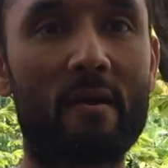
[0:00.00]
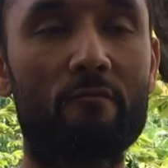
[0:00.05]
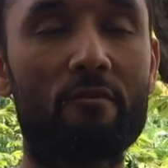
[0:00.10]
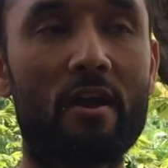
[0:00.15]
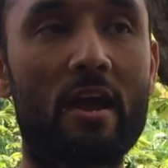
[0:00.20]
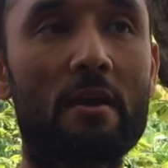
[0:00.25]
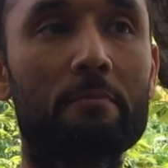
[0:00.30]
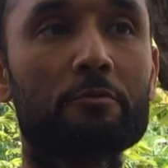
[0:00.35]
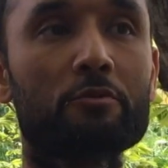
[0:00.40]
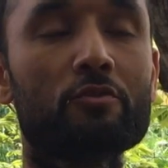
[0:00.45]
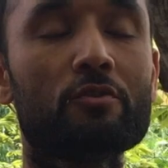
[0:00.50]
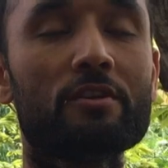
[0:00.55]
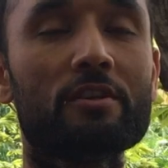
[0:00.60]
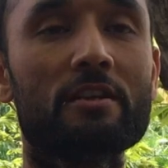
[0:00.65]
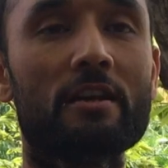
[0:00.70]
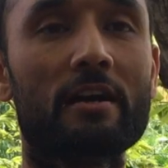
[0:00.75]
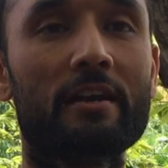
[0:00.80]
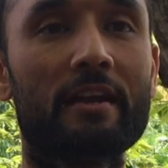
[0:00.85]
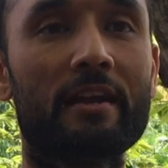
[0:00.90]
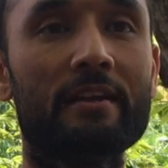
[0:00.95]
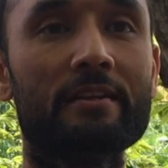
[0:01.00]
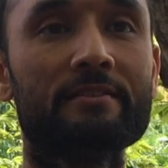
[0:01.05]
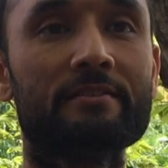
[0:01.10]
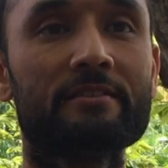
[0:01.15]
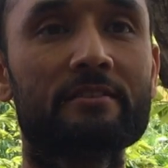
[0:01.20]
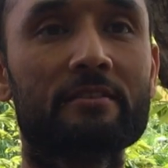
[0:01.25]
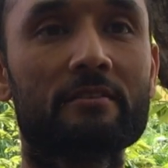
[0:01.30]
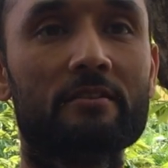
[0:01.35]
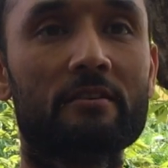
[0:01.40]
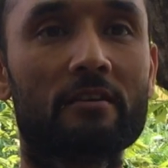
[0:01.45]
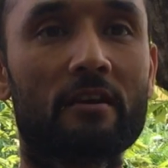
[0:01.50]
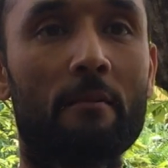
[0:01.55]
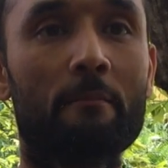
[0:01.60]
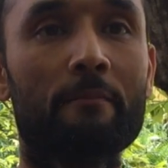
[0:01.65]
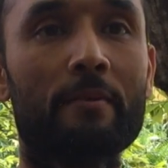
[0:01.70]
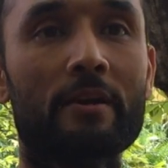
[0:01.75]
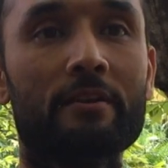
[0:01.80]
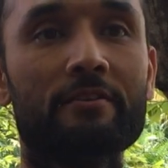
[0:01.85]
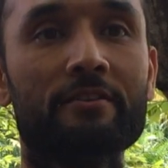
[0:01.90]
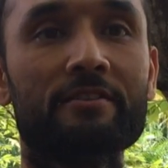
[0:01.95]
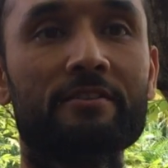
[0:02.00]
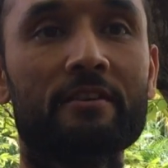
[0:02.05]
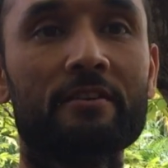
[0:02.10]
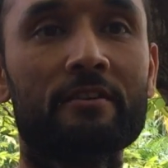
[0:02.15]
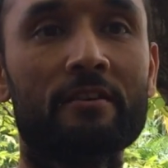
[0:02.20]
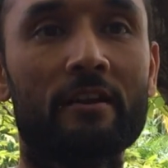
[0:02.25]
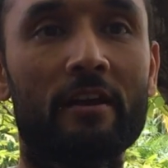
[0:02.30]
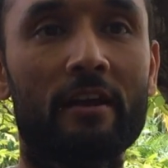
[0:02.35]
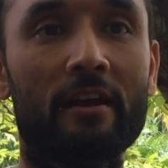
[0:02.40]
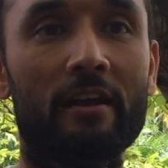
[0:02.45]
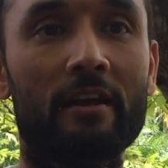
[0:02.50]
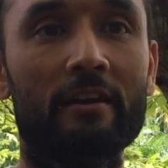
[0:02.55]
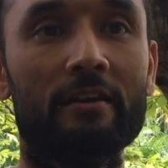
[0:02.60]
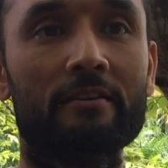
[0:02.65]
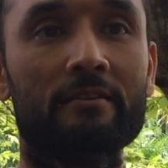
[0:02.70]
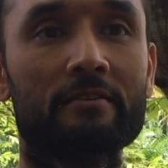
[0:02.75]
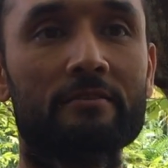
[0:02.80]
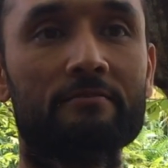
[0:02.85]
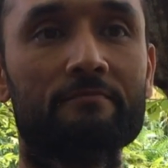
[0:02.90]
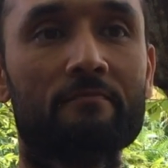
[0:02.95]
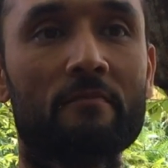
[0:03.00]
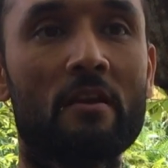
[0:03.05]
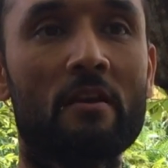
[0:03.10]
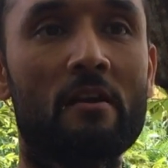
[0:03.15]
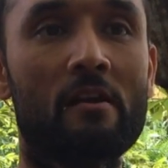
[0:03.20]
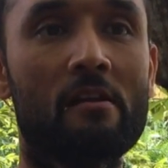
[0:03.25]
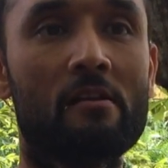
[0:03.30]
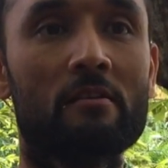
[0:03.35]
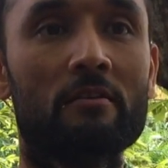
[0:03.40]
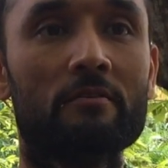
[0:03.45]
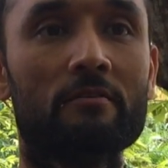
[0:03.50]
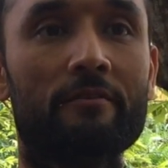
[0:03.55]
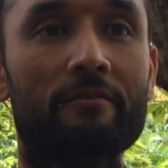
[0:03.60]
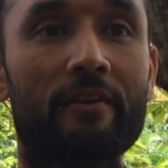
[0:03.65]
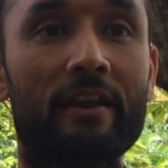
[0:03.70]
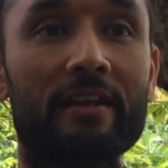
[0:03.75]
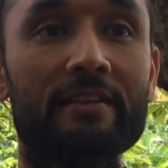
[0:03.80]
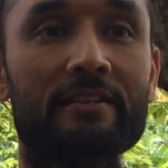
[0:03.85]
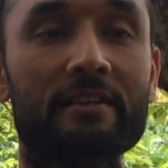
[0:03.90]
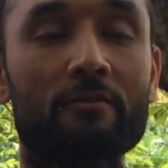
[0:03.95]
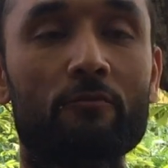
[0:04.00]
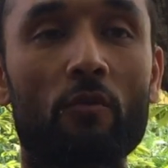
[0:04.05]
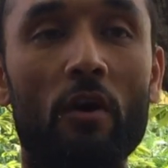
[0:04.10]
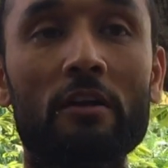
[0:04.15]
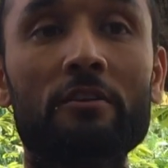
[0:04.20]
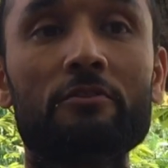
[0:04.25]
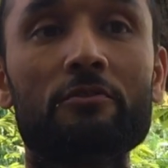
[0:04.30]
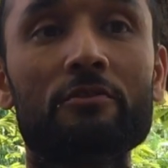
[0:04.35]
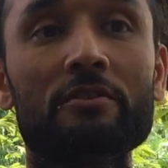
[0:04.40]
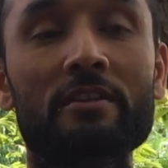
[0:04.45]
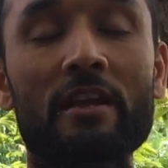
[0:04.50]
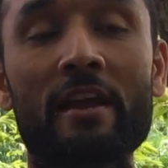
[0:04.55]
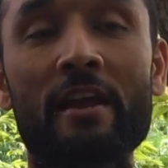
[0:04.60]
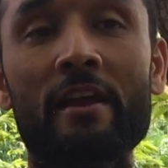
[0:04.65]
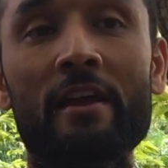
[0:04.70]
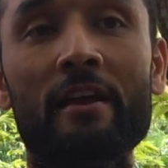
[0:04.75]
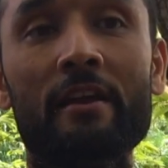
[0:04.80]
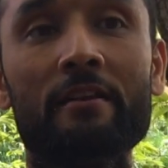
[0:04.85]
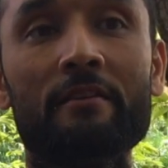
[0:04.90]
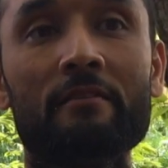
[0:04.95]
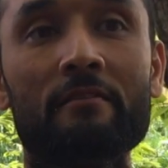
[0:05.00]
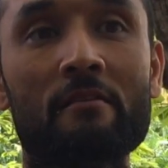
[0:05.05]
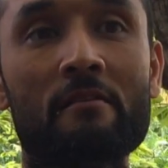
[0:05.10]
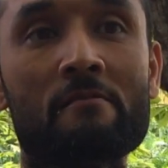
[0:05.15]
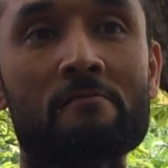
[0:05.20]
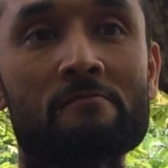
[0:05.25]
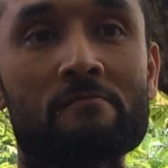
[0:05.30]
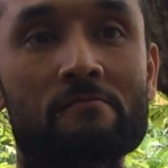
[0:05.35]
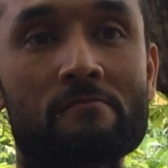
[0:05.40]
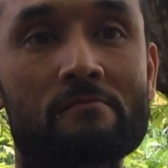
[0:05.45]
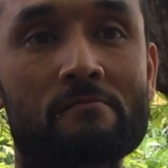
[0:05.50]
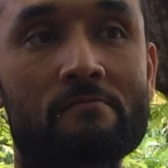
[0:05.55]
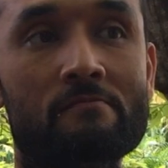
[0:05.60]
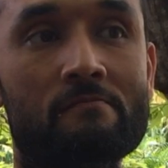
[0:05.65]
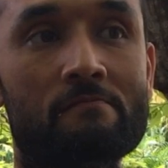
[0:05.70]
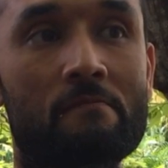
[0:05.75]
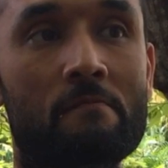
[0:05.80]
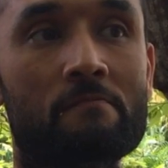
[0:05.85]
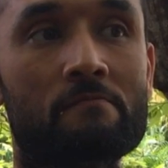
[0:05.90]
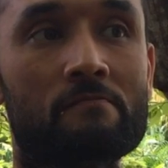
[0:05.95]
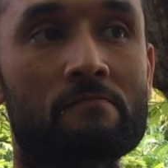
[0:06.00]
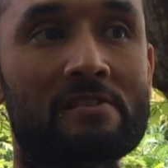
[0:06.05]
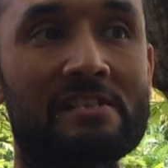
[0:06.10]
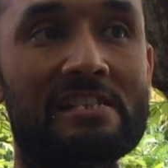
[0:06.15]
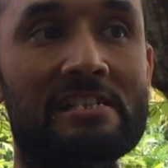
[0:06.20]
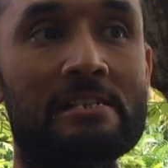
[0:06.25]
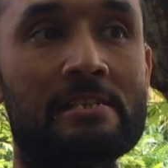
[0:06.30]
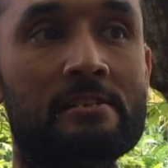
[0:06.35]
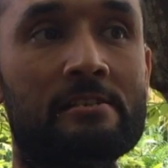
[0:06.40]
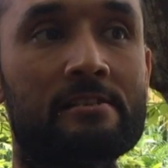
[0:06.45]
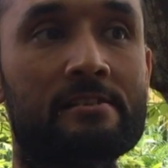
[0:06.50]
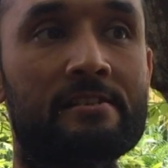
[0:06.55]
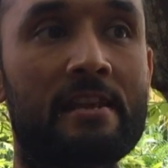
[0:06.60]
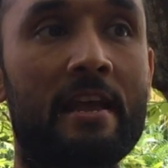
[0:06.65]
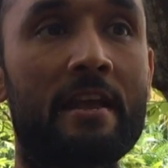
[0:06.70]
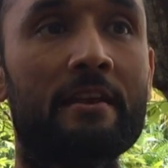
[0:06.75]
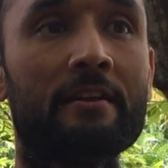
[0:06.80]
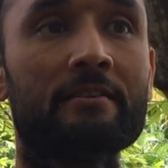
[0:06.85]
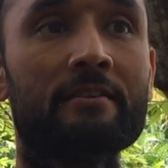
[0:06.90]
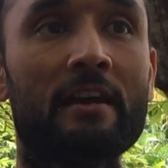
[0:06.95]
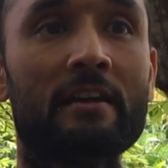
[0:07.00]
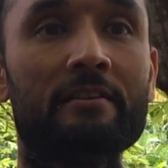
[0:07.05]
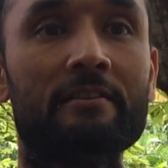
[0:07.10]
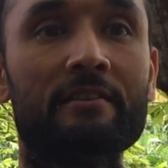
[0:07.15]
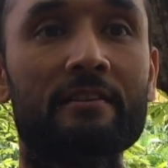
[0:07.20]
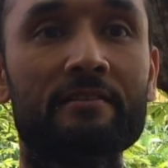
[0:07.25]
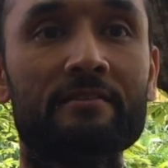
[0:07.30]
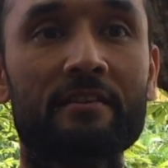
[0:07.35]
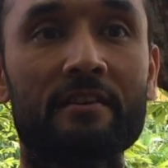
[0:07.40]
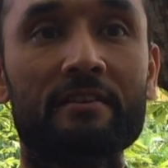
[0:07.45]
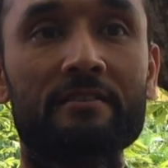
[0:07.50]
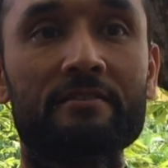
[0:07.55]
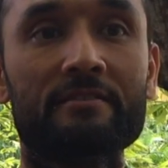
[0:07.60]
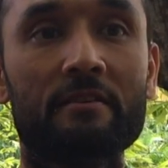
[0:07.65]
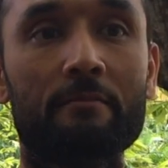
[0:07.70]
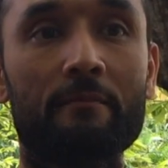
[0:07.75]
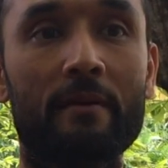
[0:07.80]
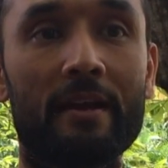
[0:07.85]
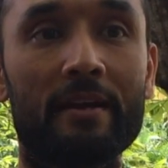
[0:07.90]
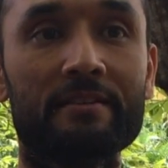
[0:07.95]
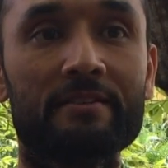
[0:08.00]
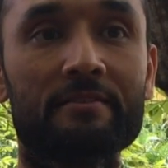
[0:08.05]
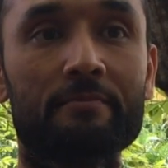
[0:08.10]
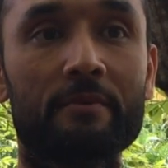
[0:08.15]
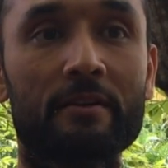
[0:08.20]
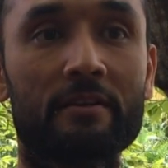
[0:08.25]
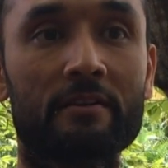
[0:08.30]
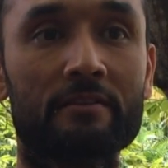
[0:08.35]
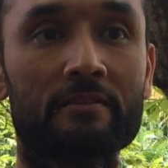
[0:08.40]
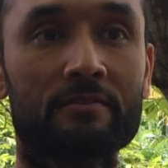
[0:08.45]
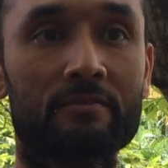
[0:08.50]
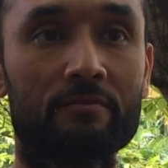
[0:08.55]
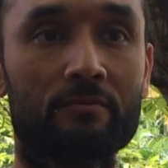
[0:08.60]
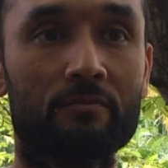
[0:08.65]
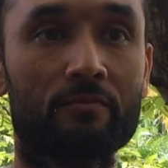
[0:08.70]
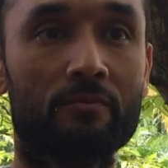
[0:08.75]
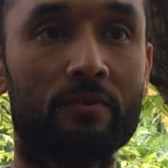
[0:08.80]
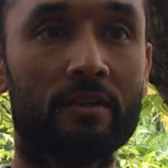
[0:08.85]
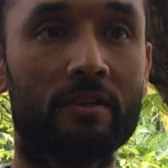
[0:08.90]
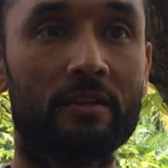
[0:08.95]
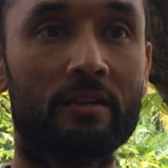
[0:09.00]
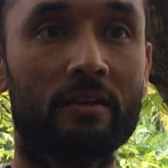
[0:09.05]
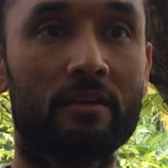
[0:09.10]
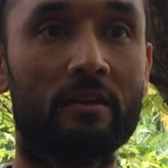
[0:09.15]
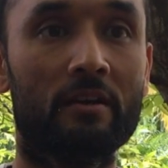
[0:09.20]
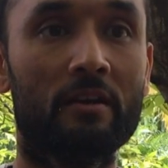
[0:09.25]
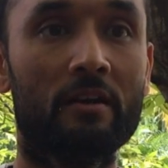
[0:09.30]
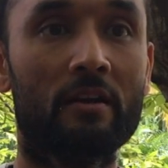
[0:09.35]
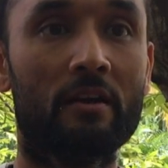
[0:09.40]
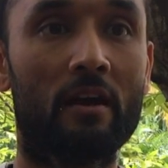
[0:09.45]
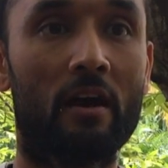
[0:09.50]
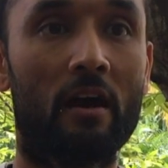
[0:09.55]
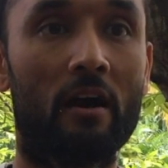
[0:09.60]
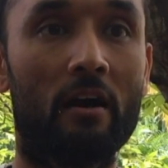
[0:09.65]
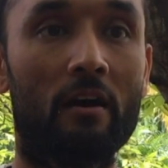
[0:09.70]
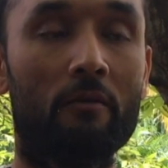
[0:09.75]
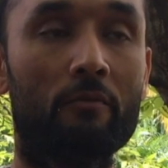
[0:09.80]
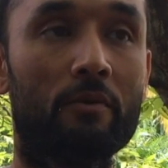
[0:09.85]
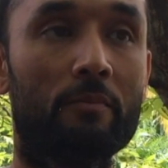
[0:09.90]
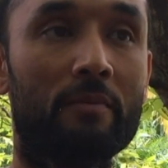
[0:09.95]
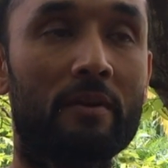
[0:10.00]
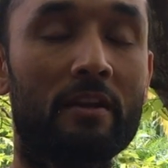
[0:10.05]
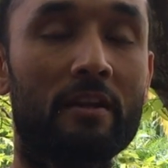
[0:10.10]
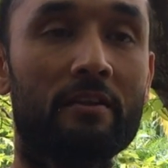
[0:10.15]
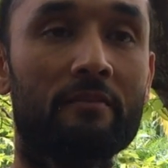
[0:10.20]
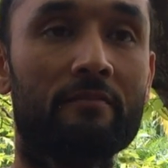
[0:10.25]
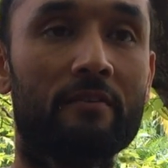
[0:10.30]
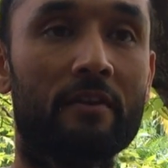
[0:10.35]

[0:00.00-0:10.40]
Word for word: We're absolutely against comparison and rating 1 to 10 hmm, and saying that this is the best because we uh, we believe